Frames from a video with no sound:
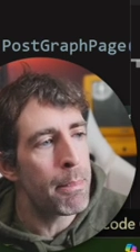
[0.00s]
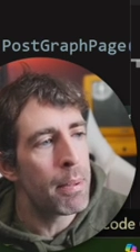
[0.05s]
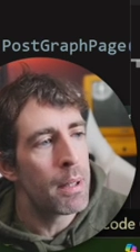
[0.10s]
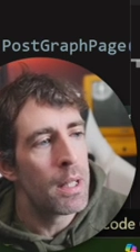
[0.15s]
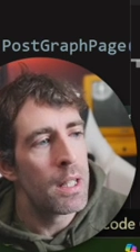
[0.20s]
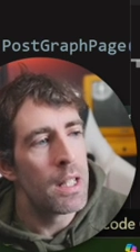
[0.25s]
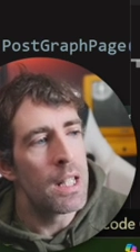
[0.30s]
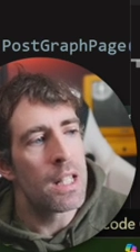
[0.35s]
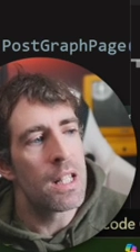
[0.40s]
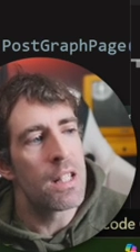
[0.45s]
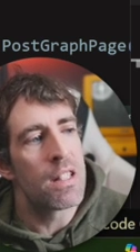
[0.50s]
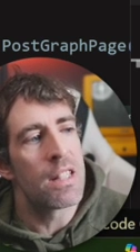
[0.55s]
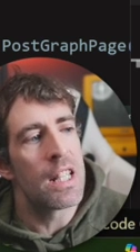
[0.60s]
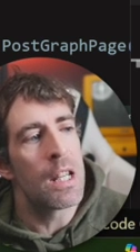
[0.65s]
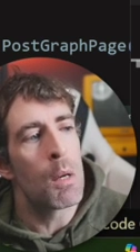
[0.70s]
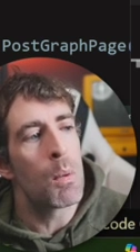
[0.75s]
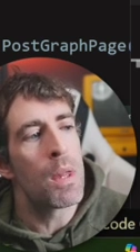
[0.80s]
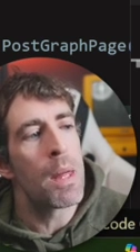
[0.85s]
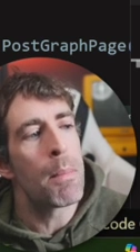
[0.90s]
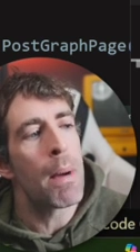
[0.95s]
you can see
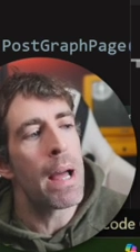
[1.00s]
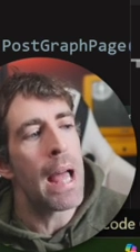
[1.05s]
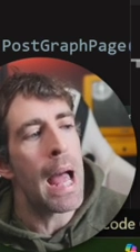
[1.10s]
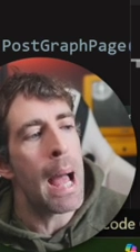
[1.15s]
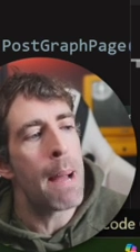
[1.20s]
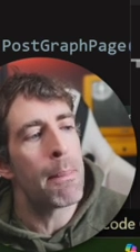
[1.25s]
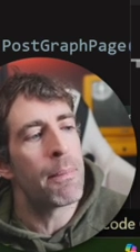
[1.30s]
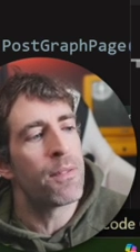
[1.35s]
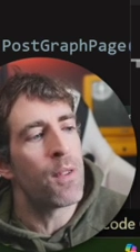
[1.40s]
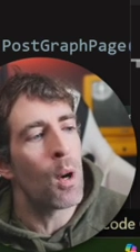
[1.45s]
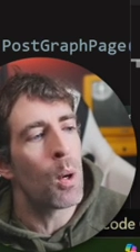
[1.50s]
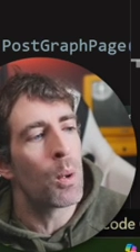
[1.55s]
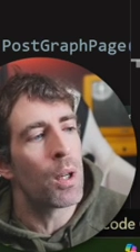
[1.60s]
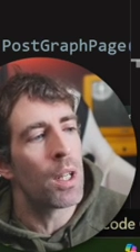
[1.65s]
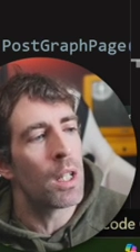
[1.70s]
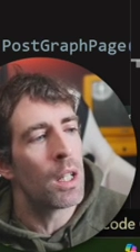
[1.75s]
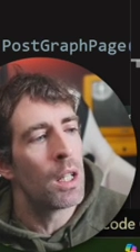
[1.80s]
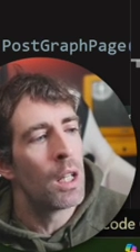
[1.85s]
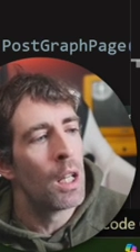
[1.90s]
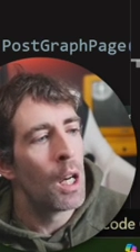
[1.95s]
within my app folder,